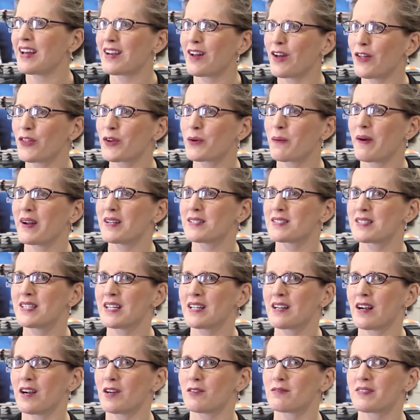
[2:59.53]
not otherwise
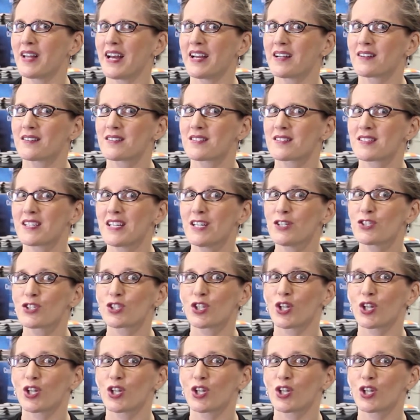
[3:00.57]
think of, like ski